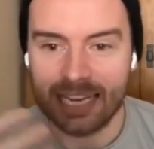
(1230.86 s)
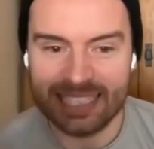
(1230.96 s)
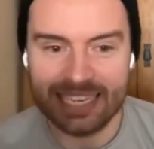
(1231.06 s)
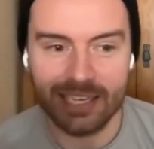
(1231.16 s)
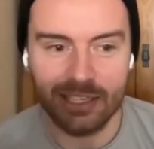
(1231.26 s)

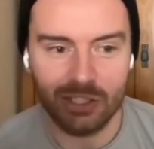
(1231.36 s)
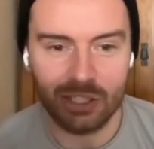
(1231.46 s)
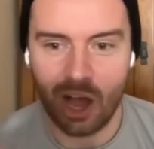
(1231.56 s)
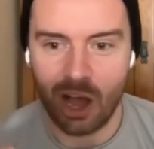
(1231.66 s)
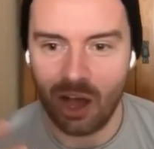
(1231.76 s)

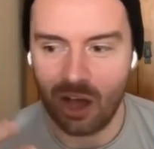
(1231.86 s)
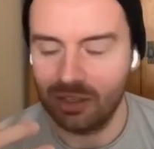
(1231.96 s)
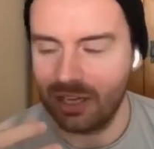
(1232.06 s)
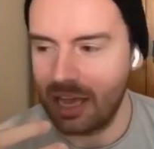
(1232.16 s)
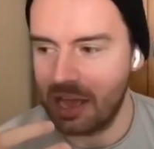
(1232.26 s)
Ideas
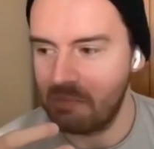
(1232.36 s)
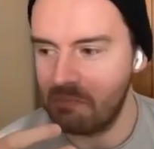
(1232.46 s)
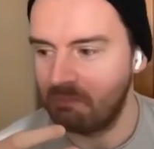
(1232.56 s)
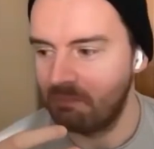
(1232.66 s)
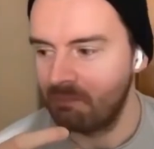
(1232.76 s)
are
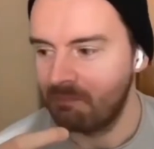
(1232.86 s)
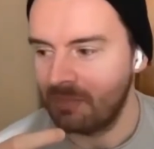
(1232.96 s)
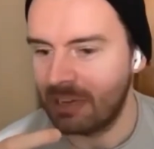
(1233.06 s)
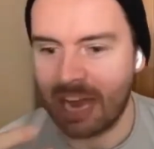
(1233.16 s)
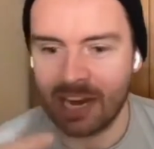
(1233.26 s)
um,
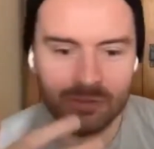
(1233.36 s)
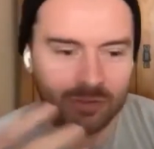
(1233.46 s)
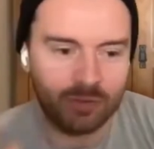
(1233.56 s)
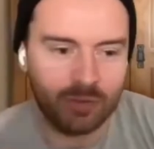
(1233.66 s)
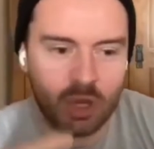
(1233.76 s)
kind
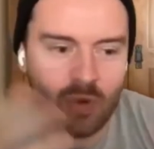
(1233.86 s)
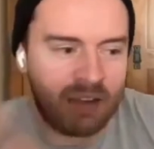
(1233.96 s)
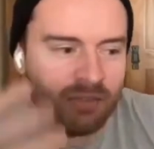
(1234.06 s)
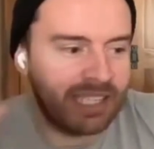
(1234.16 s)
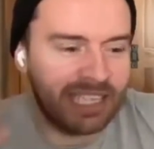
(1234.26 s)
of,
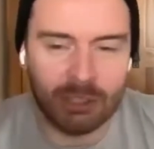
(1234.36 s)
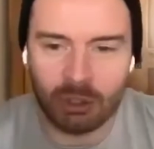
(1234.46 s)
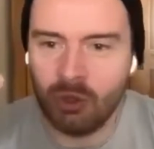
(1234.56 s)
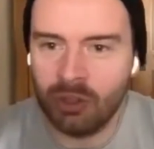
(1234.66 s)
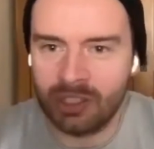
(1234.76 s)
you have
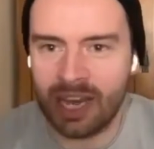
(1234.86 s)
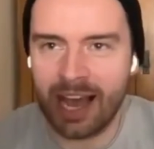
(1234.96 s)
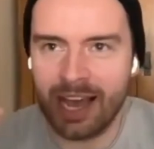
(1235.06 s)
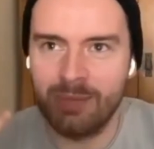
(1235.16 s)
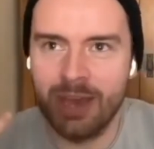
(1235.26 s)
ideas all the
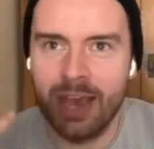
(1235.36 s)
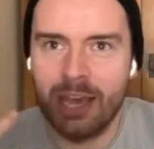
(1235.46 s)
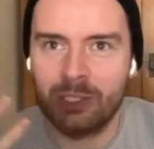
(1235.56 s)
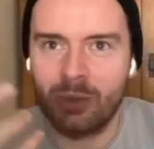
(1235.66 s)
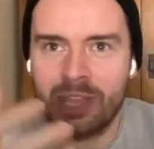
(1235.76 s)
time.
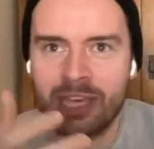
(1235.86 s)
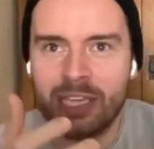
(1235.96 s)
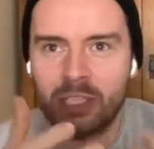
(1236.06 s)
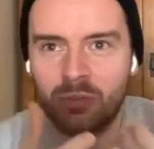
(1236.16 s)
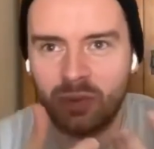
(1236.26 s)
So I
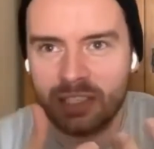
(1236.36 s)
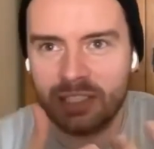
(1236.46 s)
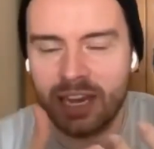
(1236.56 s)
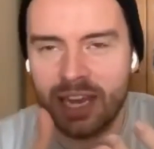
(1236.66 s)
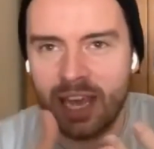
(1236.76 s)
think it's
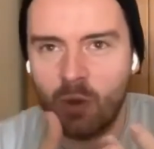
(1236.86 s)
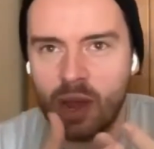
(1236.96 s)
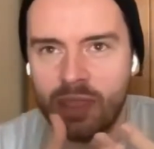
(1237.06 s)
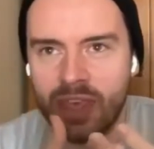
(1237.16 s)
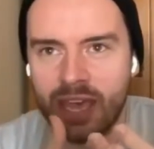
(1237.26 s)

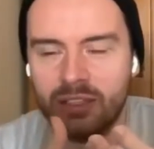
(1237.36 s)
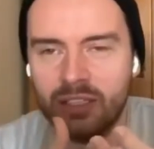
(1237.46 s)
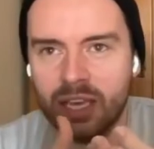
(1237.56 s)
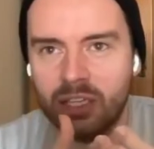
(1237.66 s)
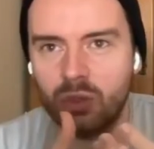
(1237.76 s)
fascinating when
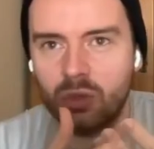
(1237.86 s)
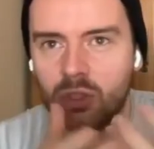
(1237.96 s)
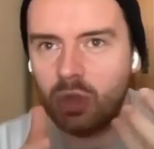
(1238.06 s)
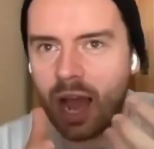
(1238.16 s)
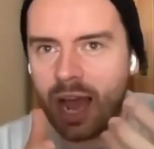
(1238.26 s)
there's
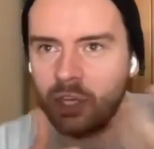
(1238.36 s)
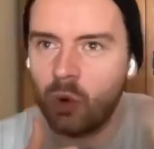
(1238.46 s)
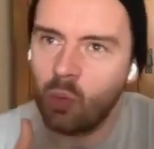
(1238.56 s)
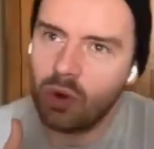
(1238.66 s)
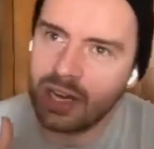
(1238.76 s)
this
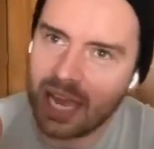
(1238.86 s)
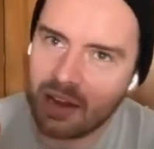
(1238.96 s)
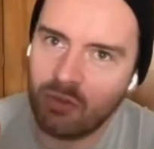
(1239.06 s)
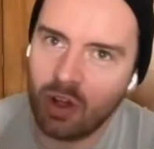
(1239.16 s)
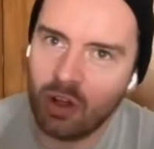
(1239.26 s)
I don't want to
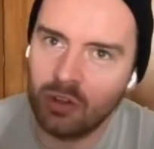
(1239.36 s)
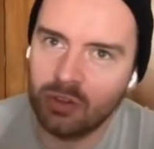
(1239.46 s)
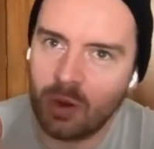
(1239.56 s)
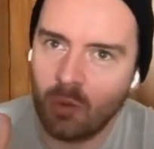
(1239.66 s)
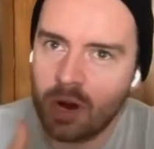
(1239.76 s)
get
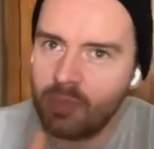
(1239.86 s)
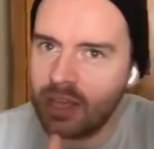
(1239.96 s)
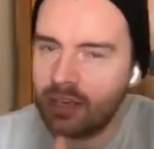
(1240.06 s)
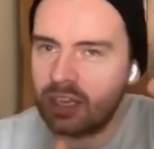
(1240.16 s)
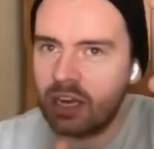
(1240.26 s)
involved. I want
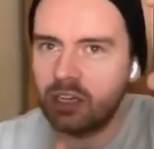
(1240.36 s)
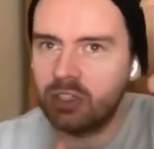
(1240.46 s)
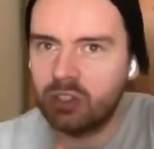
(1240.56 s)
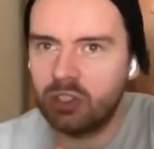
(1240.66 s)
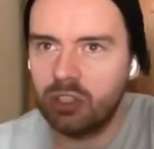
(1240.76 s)
to be this
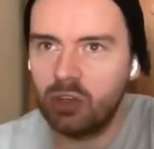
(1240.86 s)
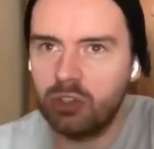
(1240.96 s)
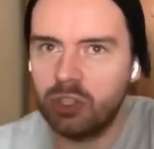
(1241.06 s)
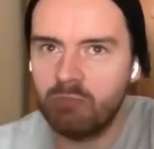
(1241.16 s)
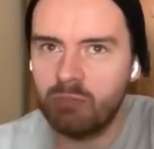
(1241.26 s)
kind of
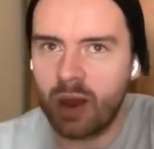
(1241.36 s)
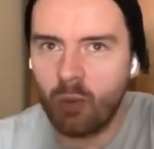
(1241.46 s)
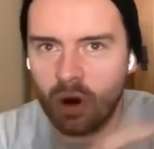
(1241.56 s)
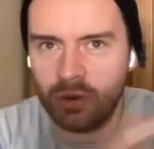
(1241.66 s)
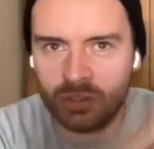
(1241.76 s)
consultant,
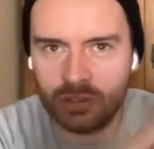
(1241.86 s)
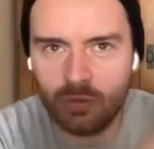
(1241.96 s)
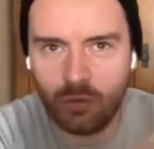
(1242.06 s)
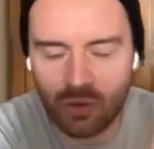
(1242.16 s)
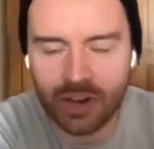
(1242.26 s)
but I want
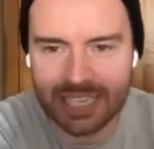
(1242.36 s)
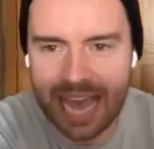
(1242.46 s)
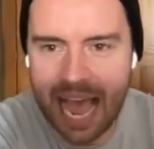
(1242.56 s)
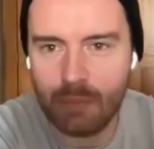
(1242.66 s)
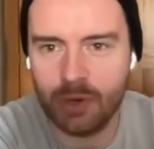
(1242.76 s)
for
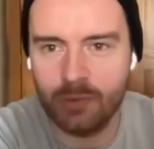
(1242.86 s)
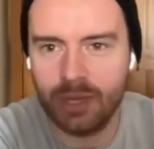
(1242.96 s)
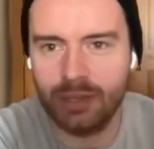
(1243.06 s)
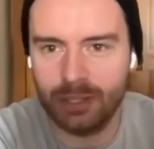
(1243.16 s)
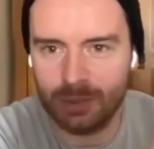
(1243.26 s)
it to
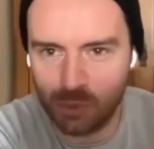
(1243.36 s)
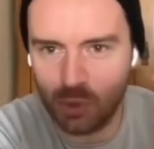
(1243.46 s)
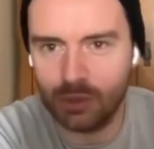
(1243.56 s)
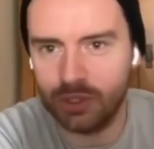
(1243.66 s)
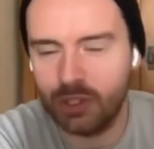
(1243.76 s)
happen because it's
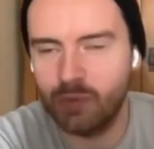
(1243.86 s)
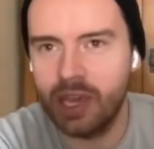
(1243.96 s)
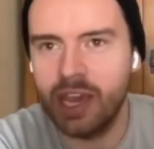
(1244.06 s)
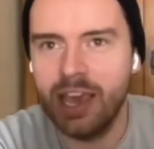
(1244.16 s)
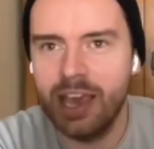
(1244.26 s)
important
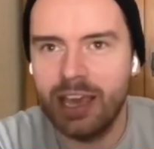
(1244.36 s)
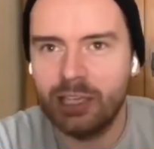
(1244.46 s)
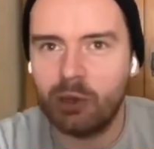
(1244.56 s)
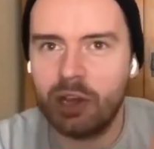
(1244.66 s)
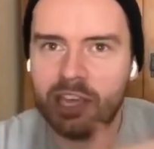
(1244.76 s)
to me.
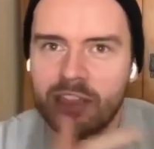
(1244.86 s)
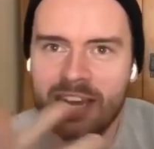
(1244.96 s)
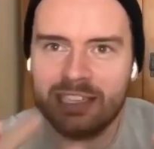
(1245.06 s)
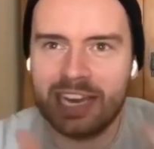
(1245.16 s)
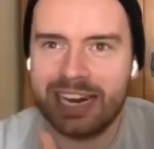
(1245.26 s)
So I
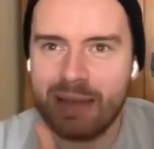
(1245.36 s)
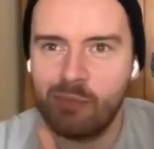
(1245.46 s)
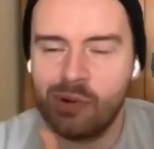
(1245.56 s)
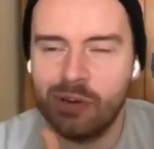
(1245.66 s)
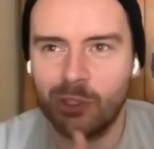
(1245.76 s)
think that
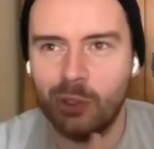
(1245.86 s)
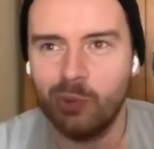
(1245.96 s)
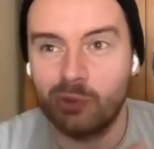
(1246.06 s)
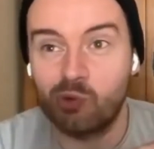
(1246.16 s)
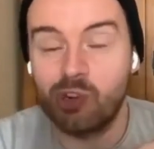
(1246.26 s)
dilemma is
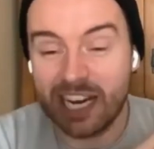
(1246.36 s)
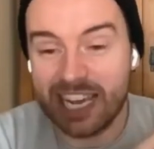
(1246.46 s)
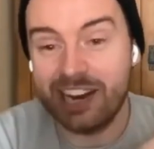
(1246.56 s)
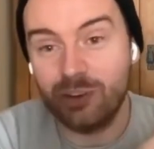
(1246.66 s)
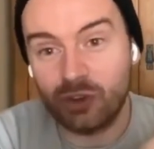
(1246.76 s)
always
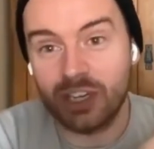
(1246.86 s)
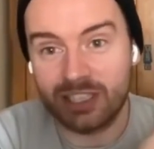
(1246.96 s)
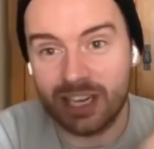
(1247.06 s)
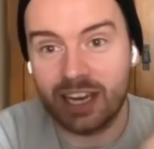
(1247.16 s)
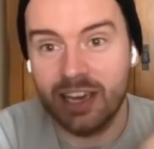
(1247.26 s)
really
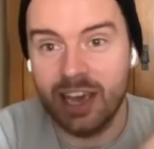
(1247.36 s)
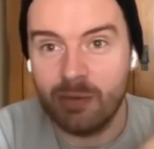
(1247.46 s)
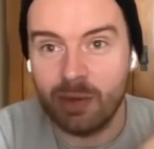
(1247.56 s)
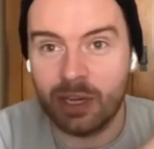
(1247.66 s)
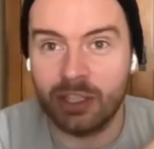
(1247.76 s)
interesting
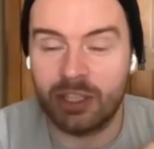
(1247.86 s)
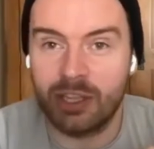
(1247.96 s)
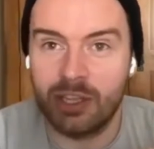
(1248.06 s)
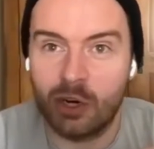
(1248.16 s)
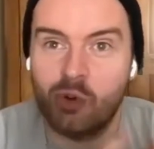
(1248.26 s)

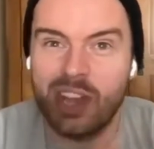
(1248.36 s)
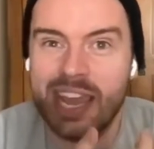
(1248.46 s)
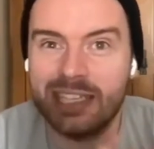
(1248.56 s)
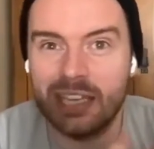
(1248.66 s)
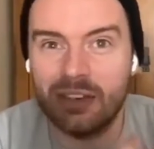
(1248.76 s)
because
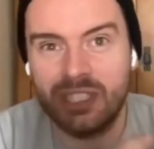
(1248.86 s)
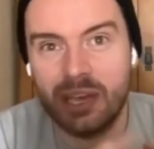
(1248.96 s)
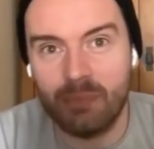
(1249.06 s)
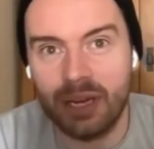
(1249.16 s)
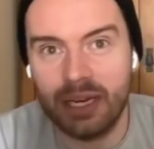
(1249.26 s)

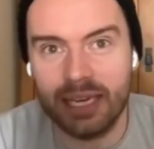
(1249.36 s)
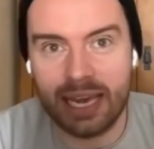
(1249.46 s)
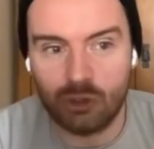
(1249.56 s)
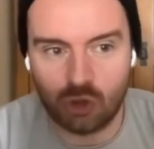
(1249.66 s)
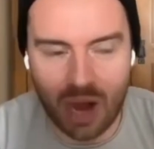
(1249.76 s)
creatives
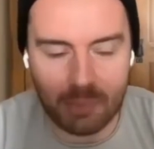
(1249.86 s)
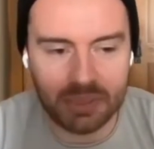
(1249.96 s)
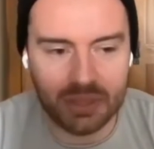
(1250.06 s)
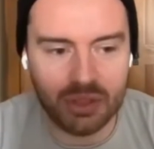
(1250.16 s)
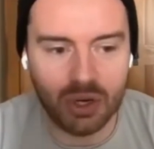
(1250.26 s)
typically get
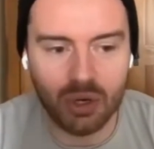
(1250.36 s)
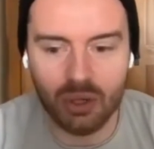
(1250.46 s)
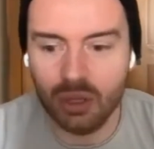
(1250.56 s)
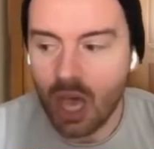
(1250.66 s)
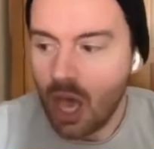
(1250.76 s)
trapped in the
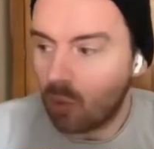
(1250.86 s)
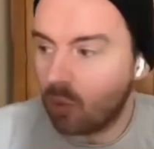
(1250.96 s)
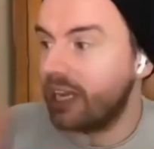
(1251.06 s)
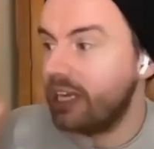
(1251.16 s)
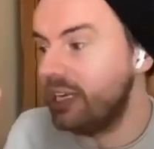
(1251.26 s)
whole,
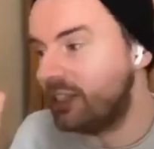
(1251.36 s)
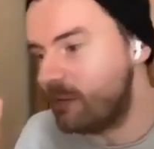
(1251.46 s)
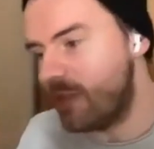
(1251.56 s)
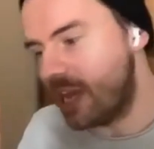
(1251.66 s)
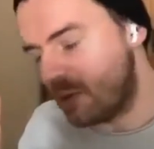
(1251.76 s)
well, I
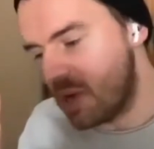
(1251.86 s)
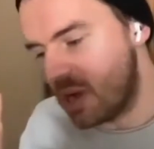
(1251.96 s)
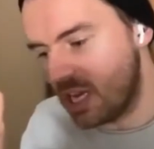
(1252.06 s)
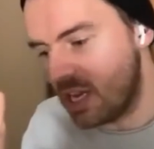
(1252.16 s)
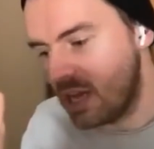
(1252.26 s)
need to
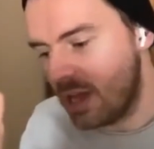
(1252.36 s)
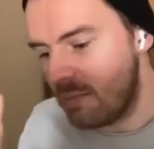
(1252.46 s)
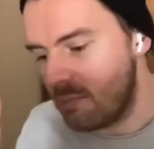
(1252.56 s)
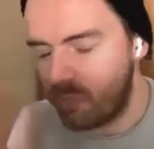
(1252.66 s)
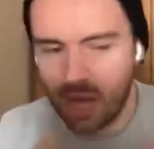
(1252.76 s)
make money,
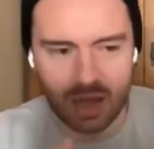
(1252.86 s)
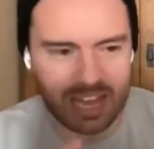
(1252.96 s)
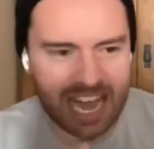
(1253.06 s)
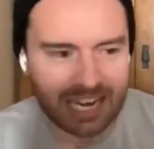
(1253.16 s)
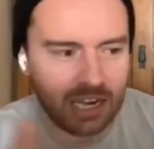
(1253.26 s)

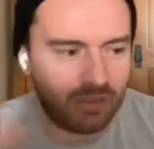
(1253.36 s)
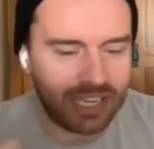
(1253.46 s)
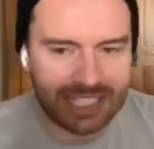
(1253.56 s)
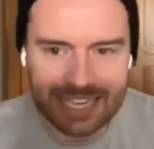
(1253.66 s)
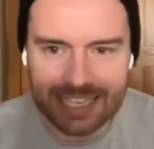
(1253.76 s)
but I
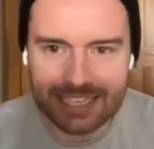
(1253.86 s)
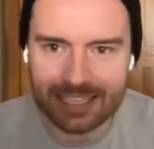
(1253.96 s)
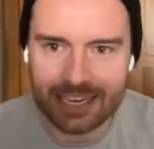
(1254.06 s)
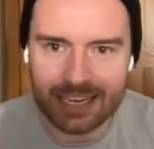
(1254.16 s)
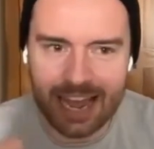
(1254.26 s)
love
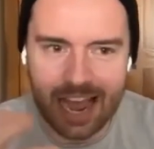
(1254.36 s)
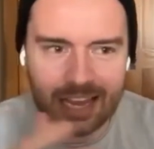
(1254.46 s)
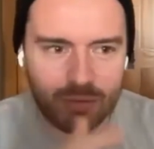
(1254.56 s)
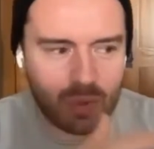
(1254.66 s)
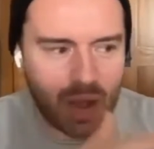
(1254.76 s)
ideas and
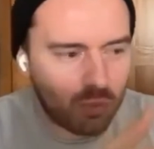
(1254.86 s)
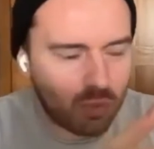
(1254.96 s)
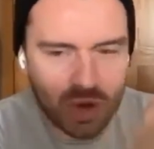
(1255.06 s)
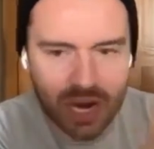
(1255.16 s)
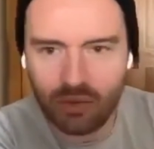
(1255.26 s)
I,
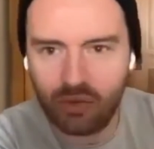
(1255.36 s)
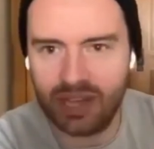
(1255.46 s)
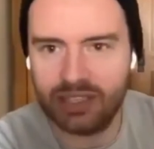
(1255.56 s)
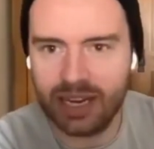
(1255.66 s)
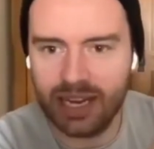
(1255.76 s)
I'm really
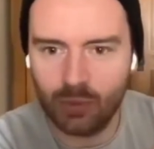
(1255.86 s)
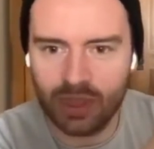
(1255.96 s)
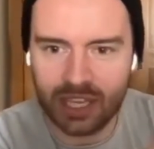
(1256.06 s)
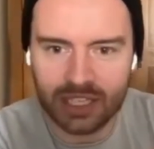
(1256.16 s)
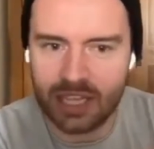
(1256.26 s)

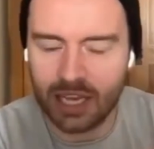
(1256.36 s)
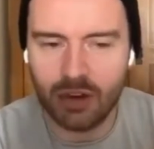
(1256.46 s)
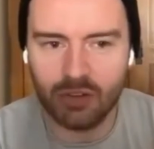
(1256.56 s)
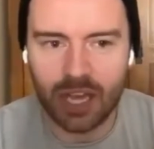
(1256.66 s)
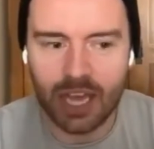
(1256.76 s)
fascinated with this
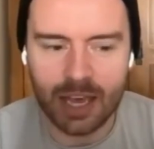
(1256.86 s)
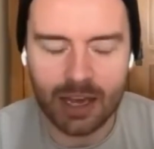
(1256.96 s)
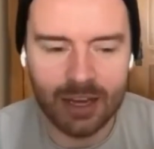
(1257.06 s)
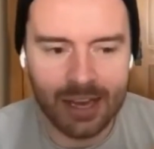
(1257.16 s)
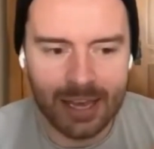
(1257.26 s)
thing over
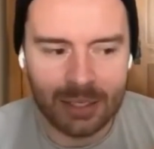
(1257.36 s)
here.